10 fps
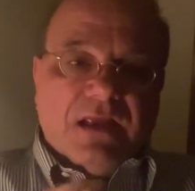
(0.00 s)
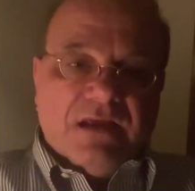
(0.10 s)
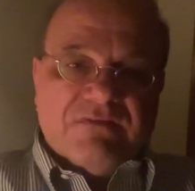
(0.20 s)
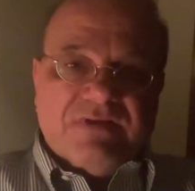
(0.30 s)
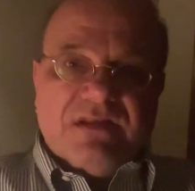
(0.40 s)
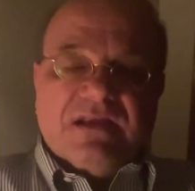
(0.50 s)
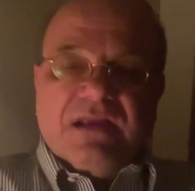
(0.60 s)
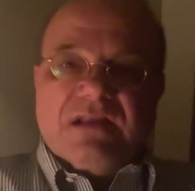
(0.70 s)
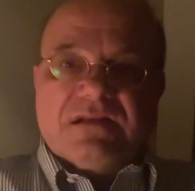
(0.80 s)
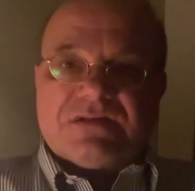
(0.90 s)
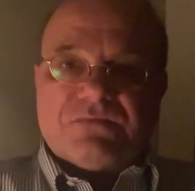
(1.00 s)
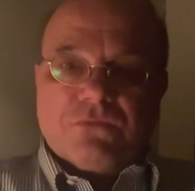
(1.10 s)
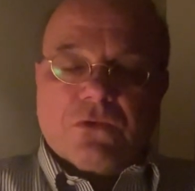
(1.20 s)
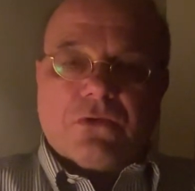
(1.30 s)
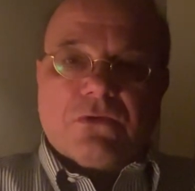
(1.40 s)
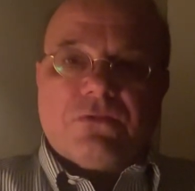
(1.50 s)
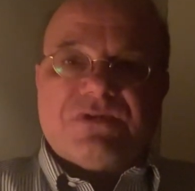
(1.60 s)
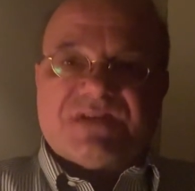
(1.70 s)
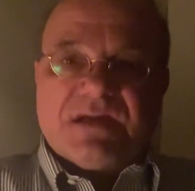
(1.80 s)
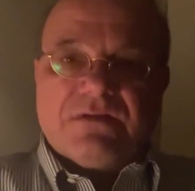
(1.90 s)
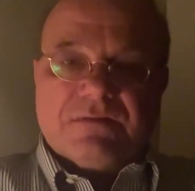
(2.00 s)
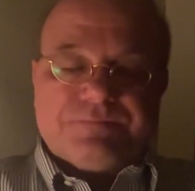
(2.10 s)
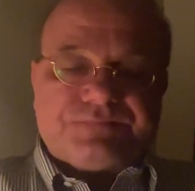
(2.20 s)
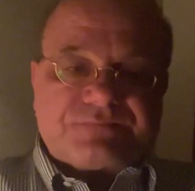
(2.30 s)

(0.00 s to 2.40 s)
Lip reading: Every day this war goes on,